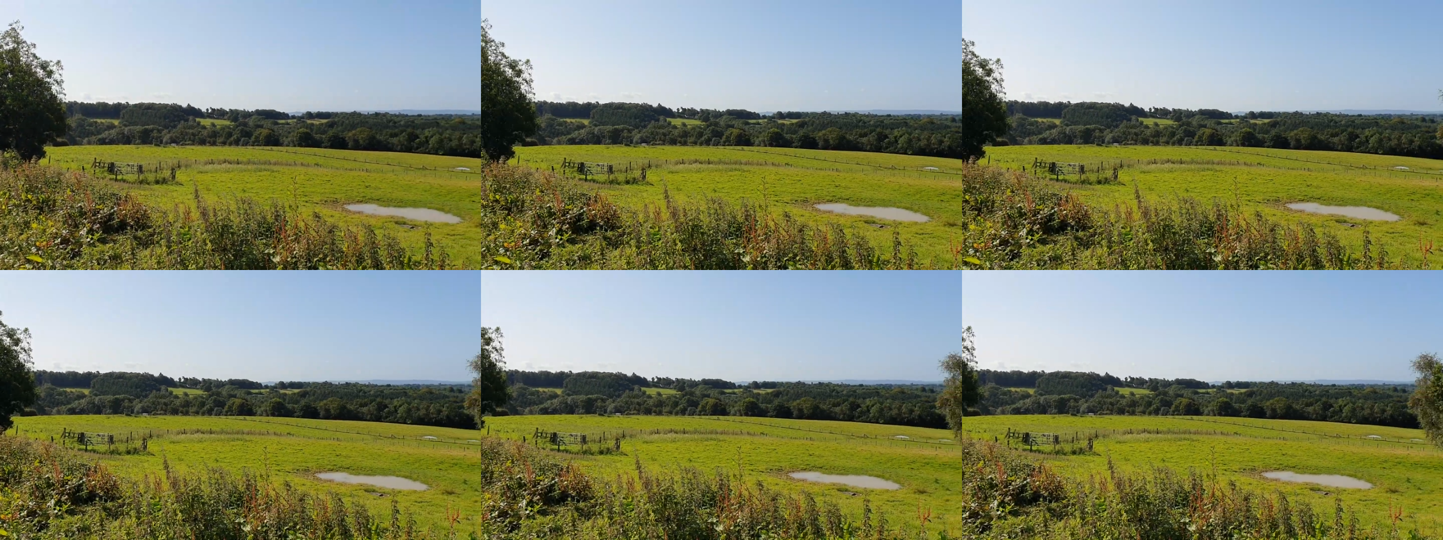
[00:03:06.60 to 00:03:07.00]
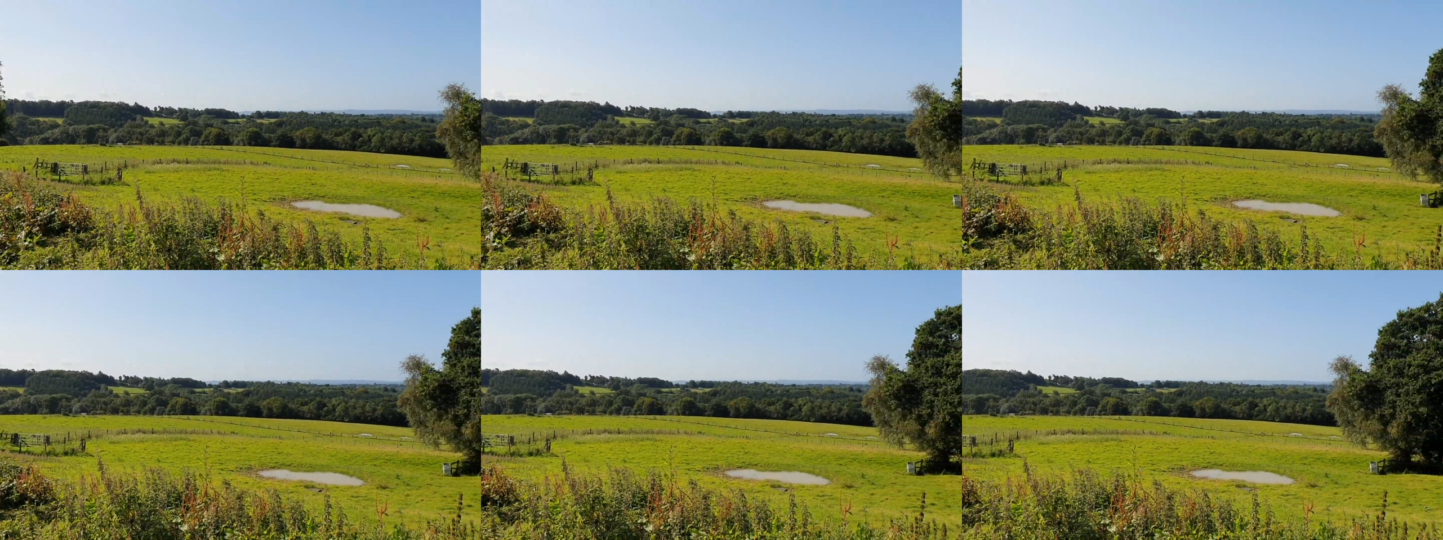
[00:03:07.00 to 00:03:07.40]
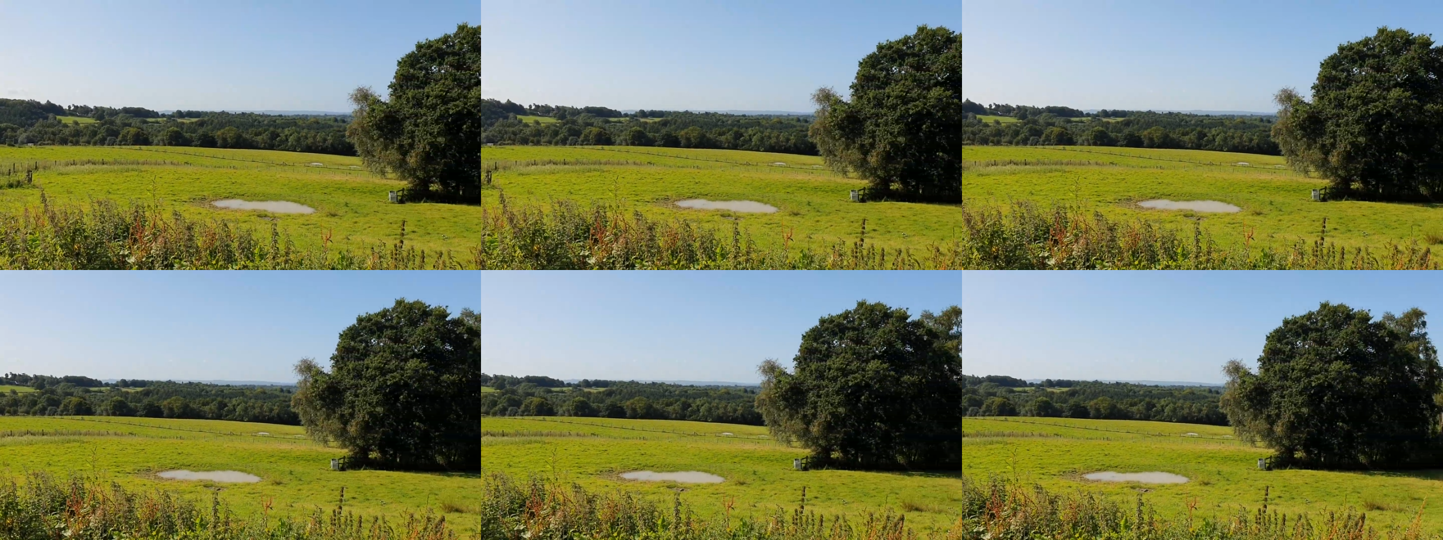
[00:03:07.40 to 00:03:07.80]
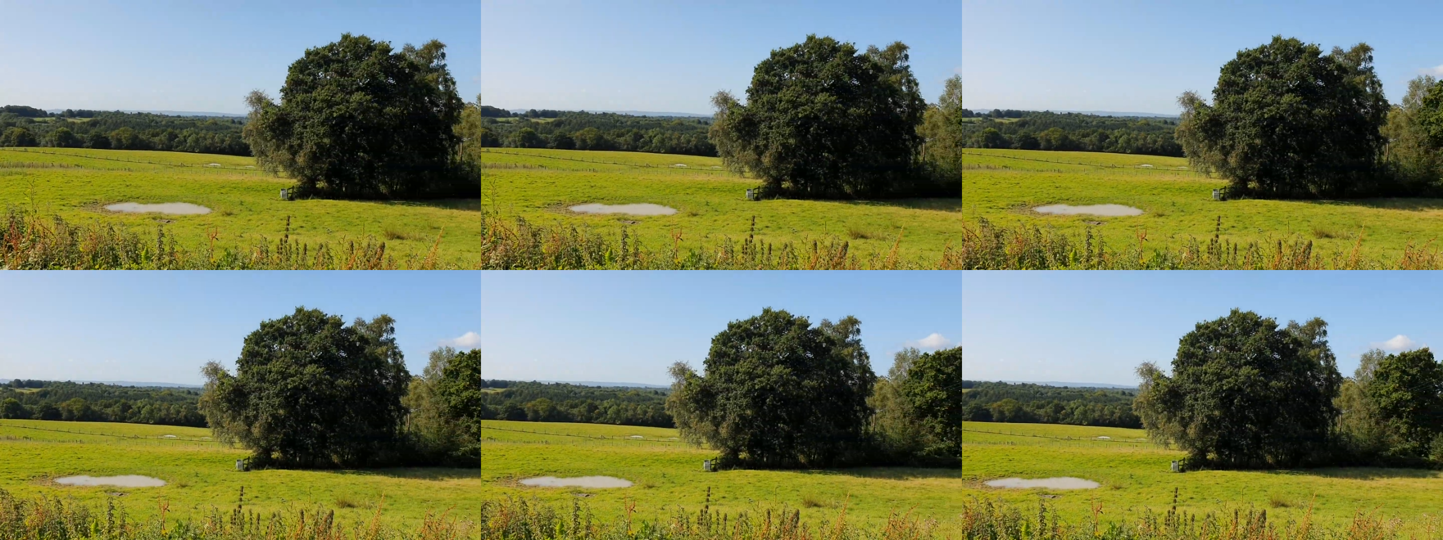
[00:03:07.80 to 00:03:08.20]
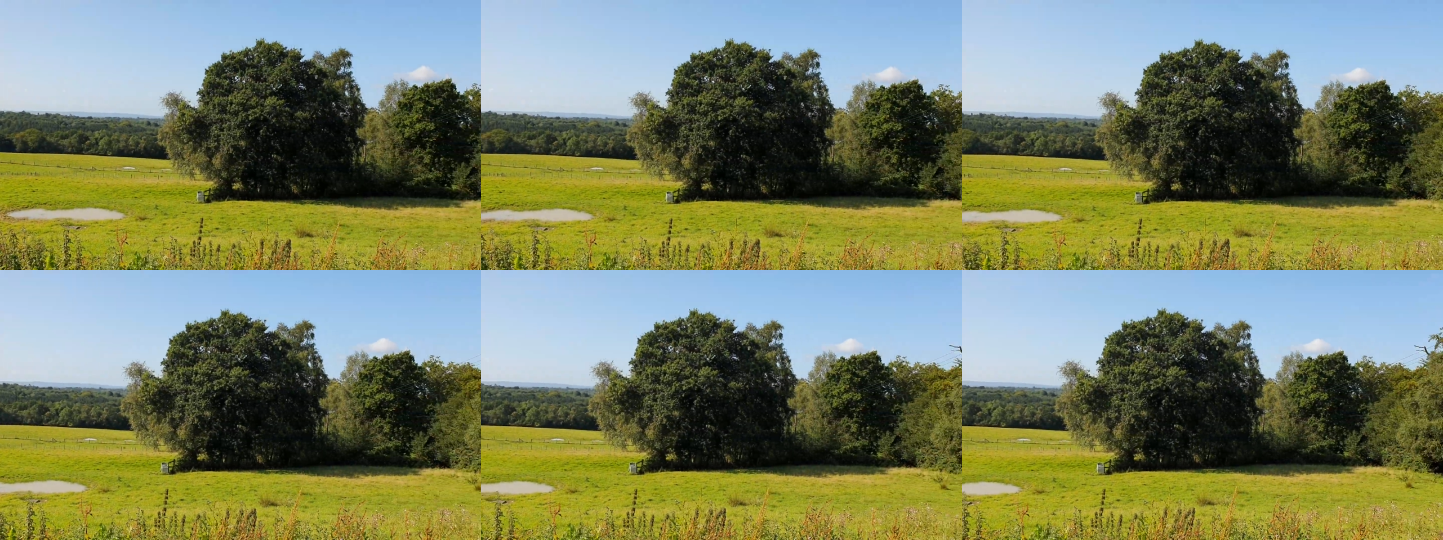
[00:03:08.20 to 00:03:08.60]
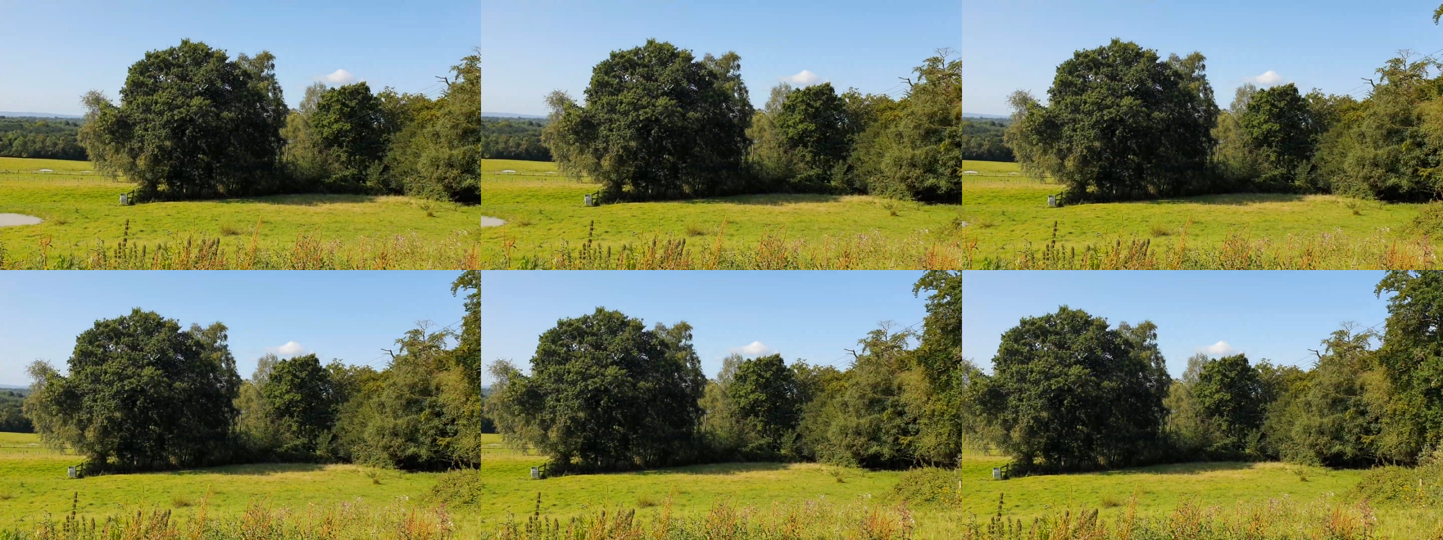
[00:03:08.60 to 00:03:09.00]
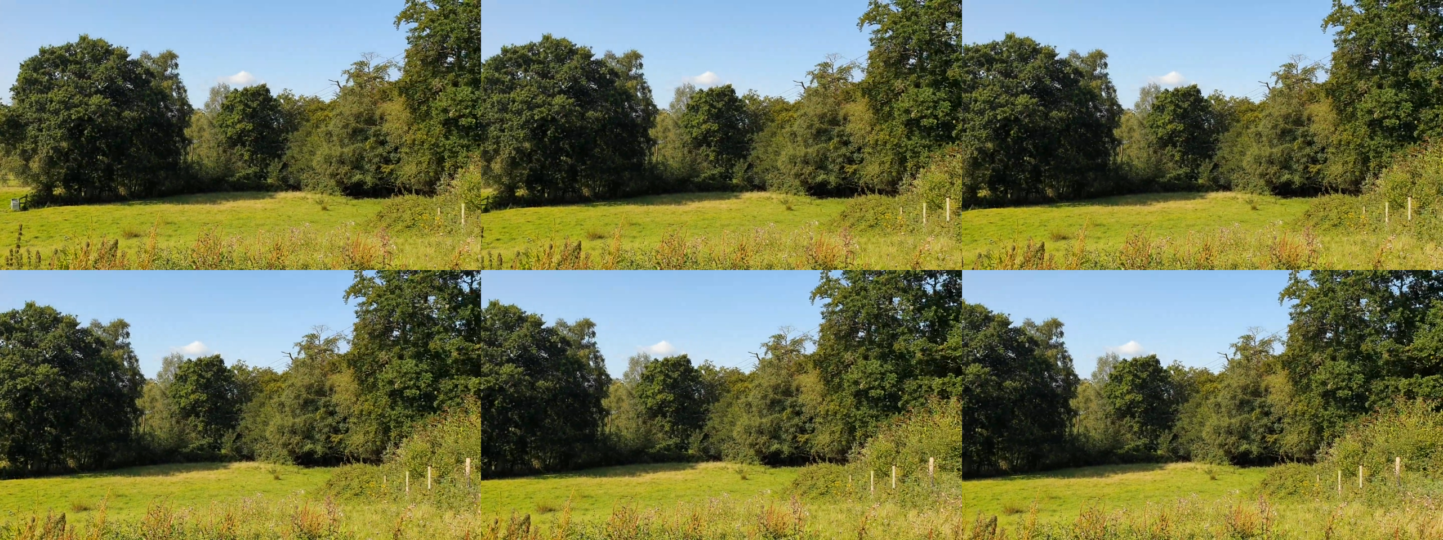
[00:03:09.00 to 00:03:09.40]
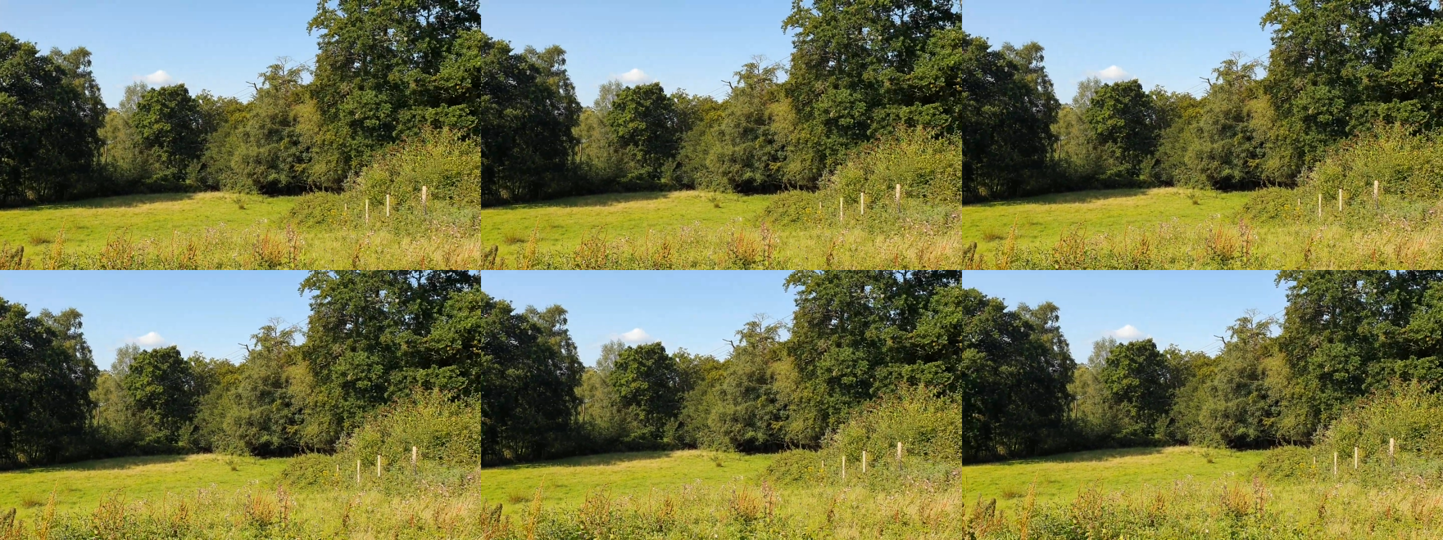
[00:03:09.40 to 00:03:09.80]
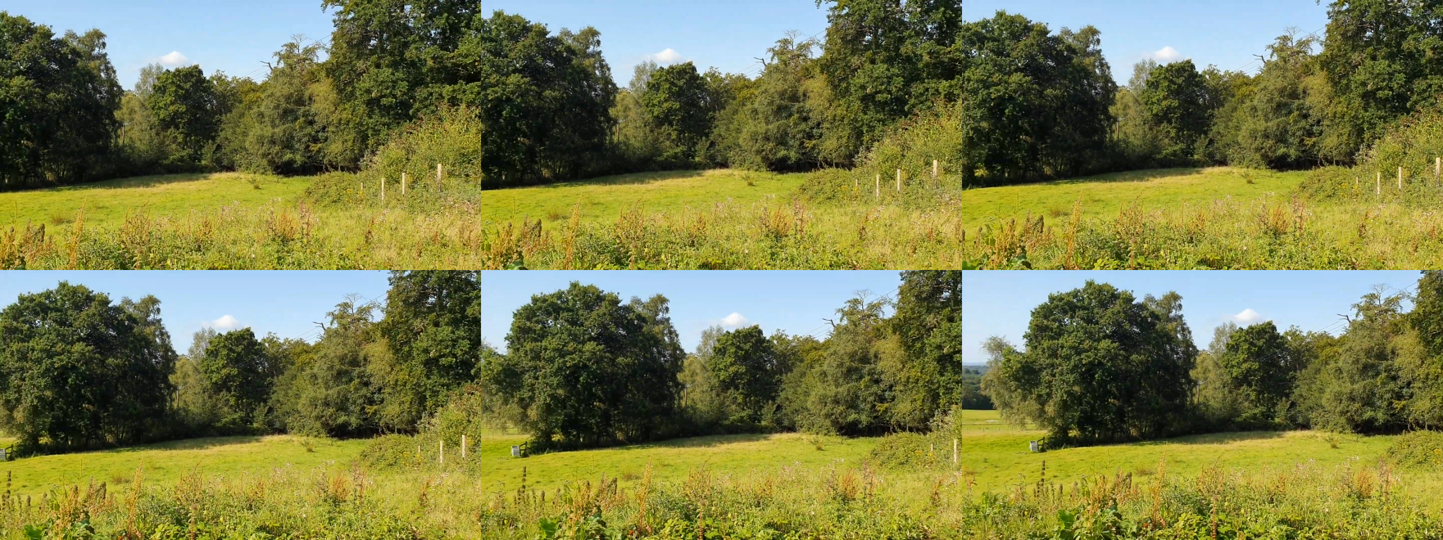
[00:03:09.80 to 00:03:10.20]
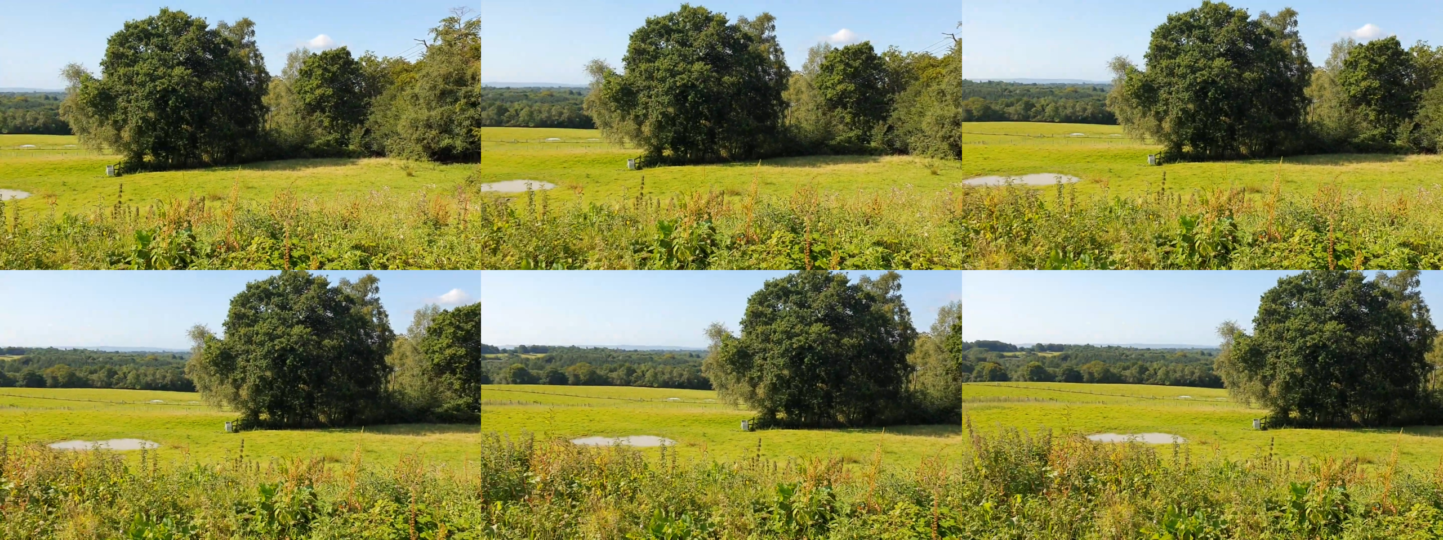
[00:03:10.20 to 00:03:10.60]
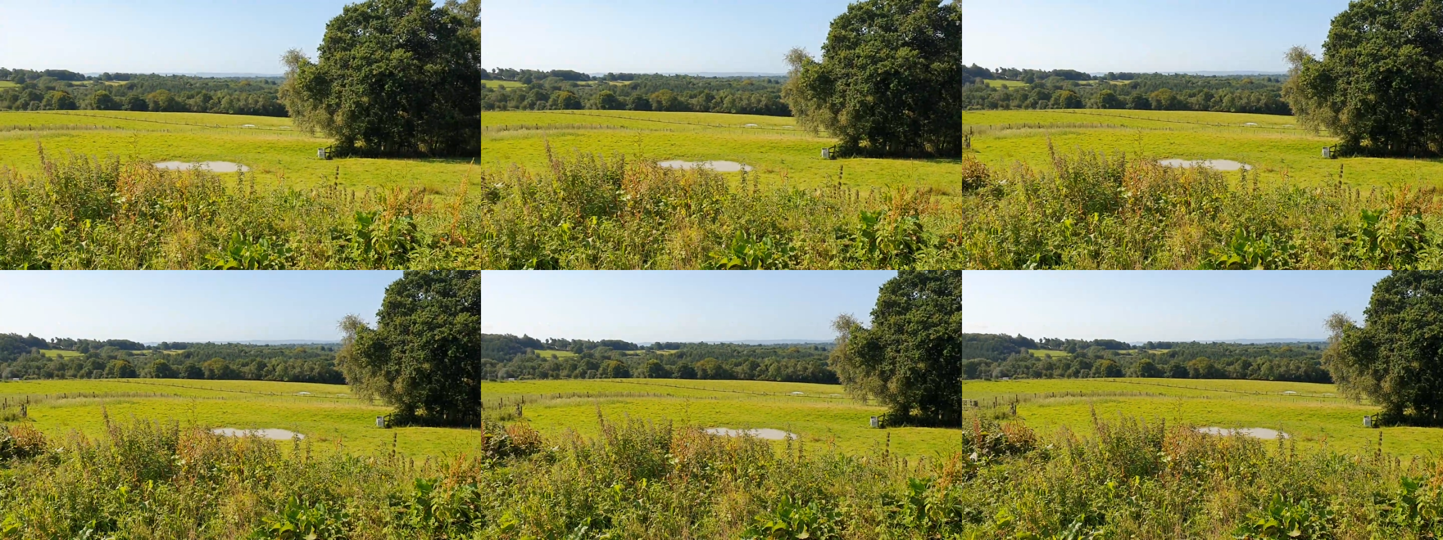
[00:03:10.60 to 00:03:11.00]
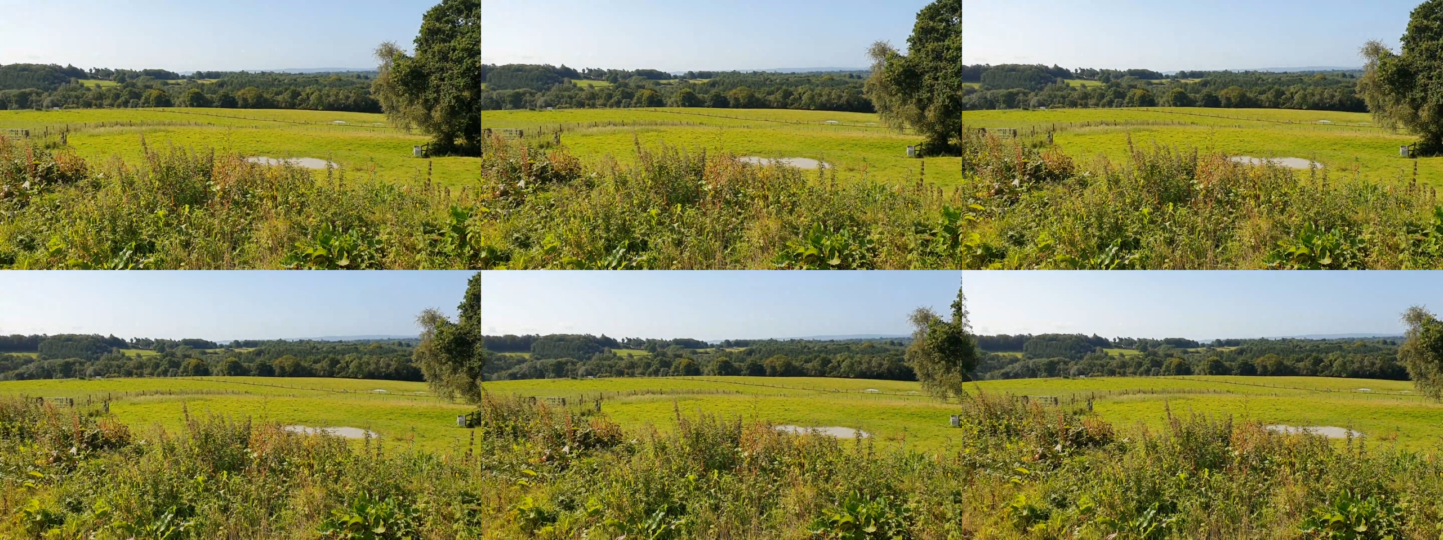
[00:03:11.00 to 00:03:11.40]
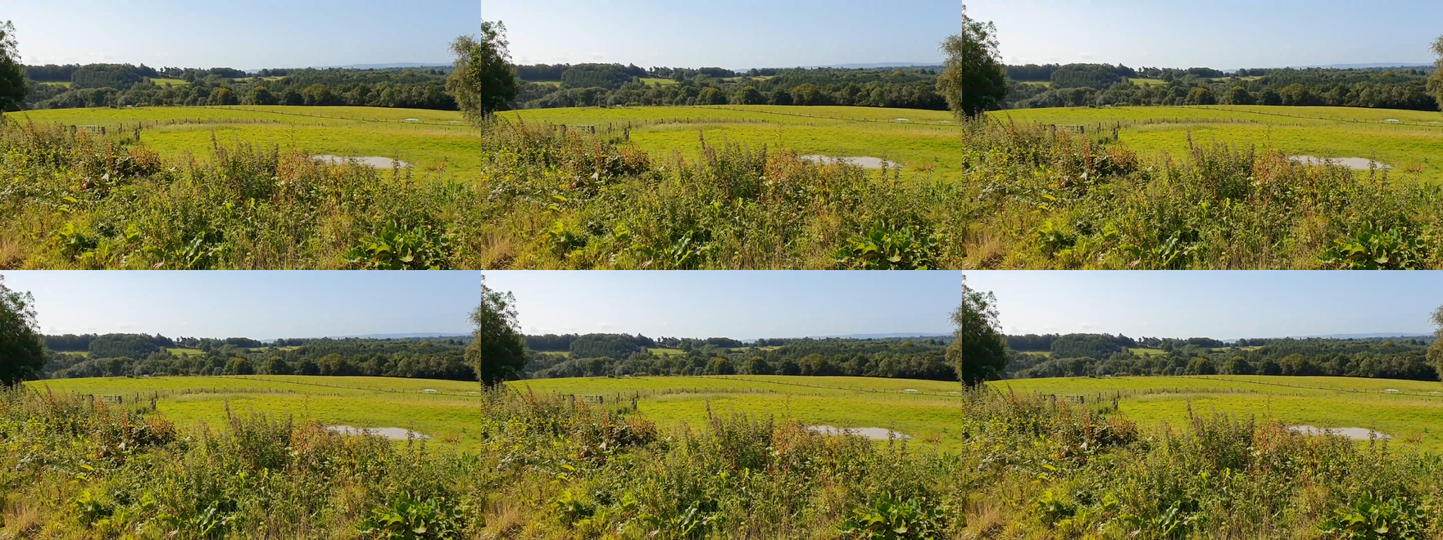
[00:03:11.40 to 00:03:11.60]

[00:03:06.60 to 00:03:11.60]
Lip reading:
(no speaker visible)